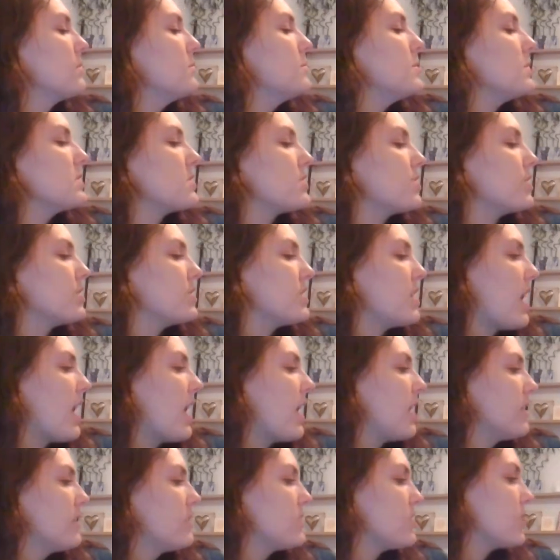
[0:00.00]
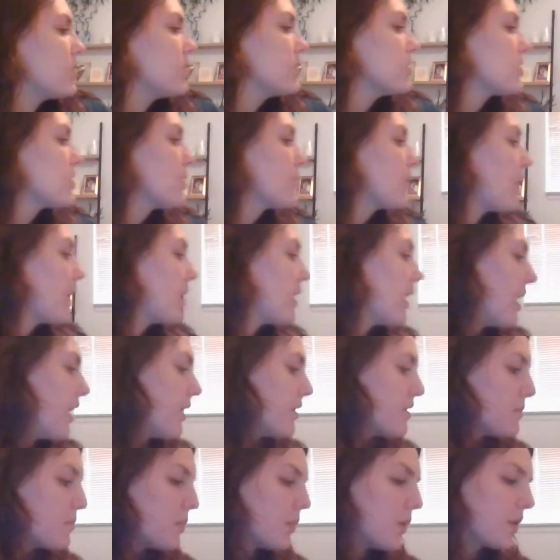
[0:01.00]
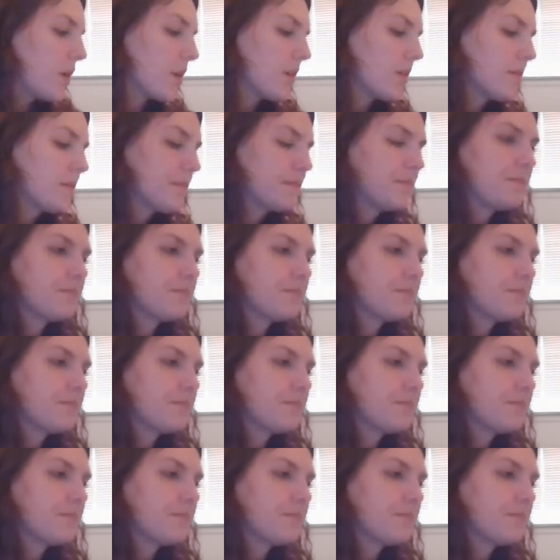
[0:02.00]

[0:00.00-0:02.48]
Mr. Todd turned to write on the board.